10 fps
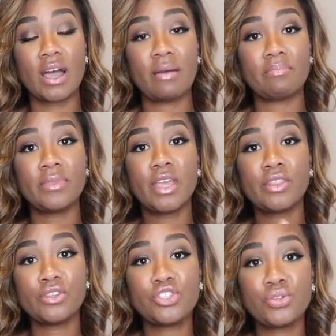
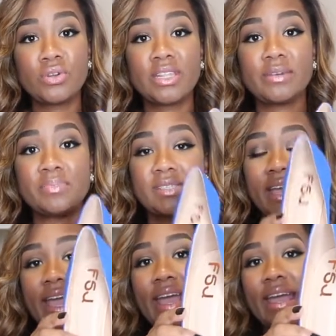the shoe clips
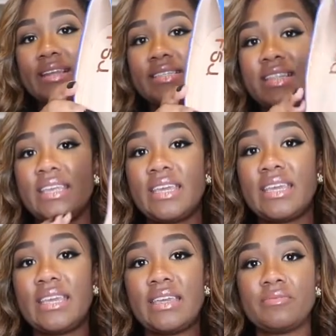and
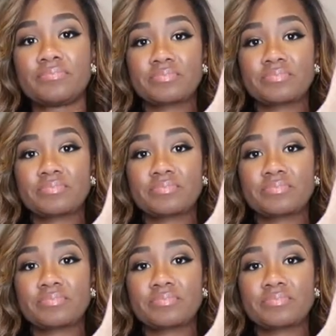the,